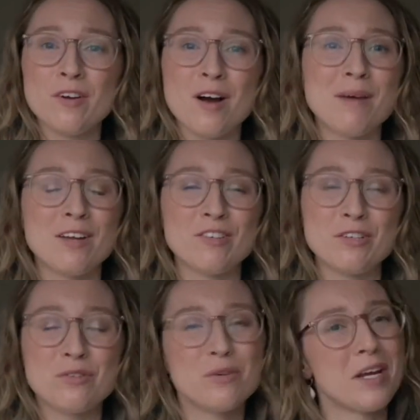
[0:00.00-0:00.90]
I'm actually
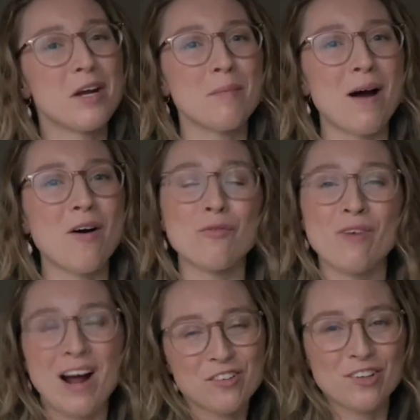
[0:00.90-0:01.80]
talking about a
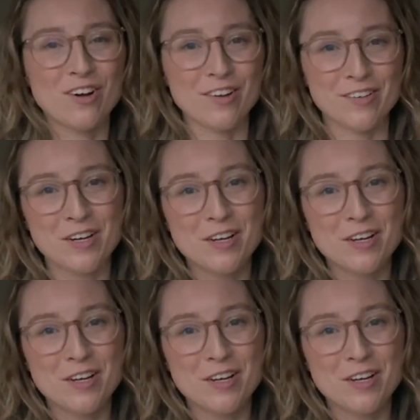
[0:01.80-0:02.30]
rash guard.